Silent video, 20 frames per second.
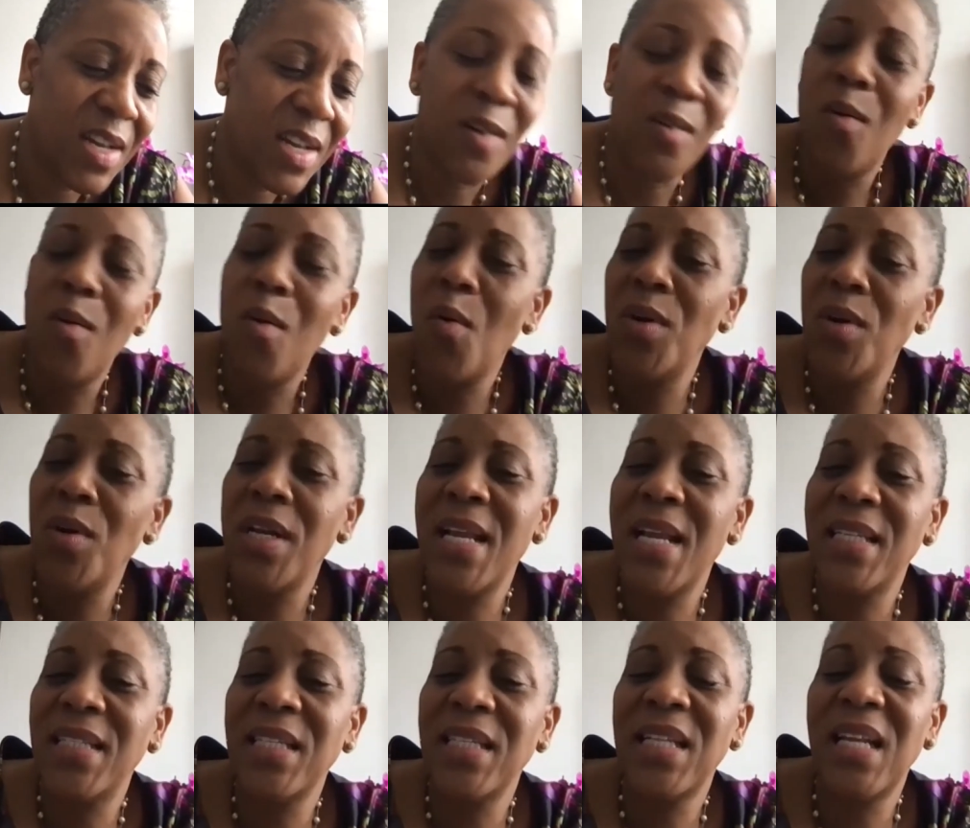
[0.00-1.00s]

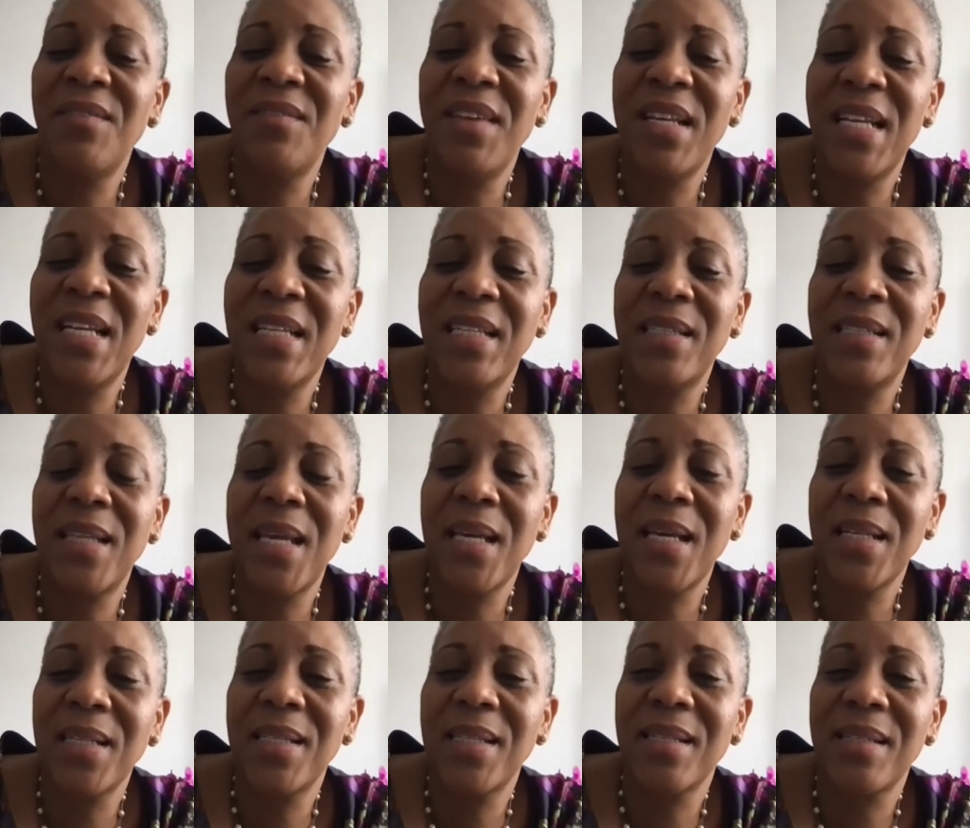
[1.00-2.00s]
Holiness is living
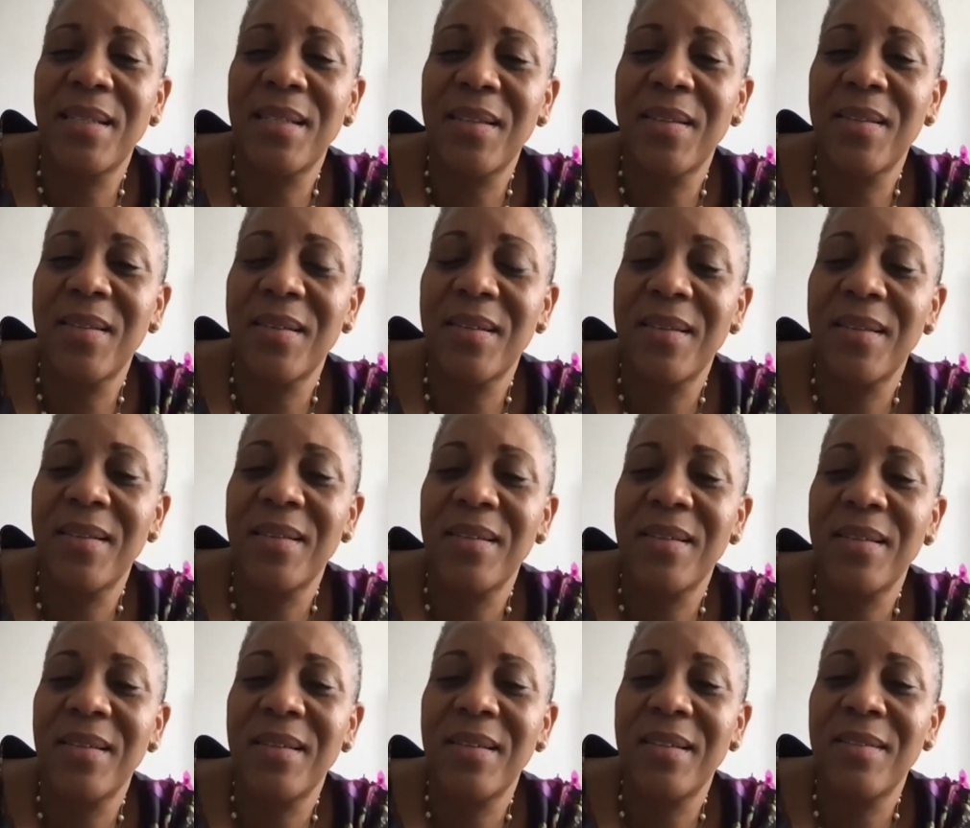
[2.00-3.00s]
distinct
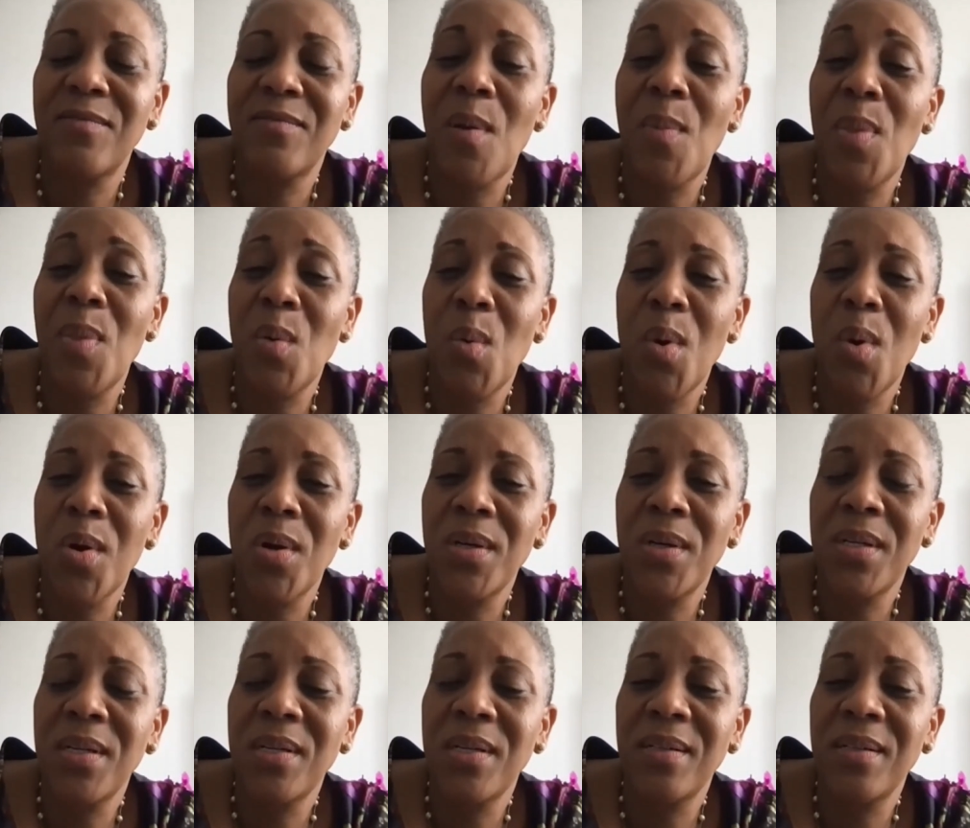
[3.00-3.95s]
from the world.